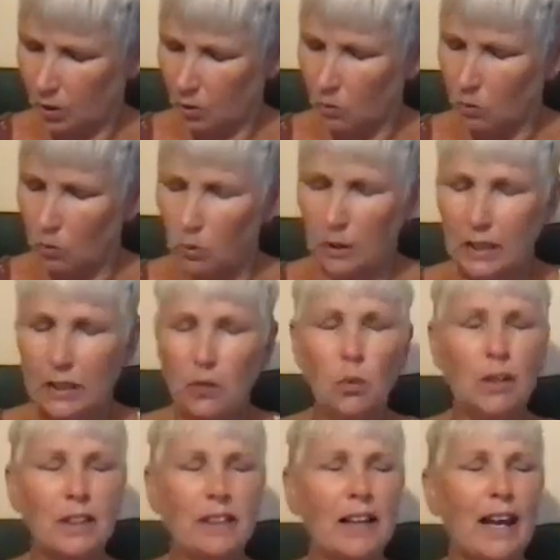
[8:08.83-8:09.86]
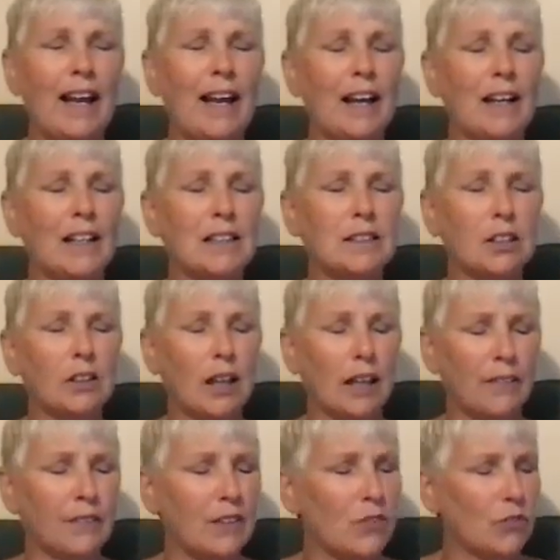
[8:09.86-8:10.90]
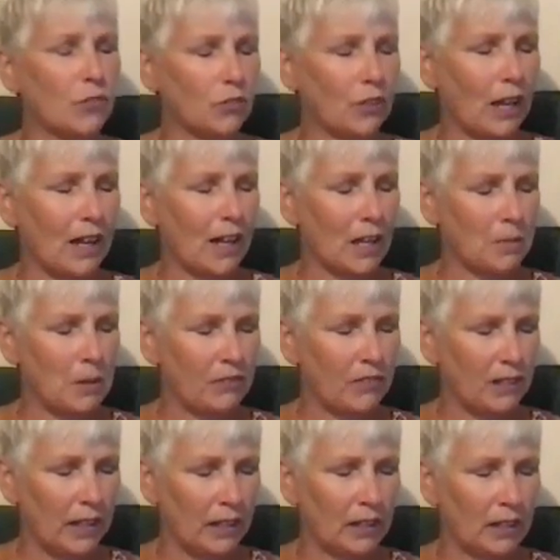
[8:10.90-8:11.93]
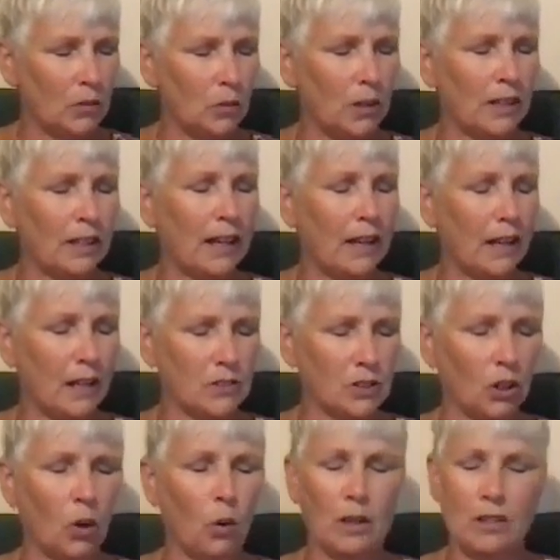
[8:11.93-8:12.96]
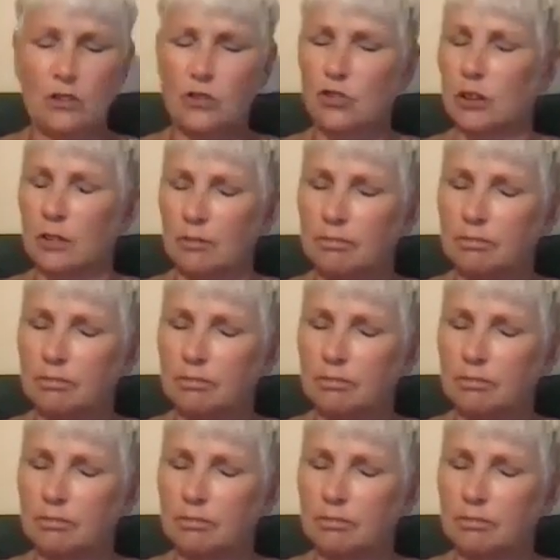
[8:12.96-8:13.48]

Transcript: We would ask at this time if anyone has a question.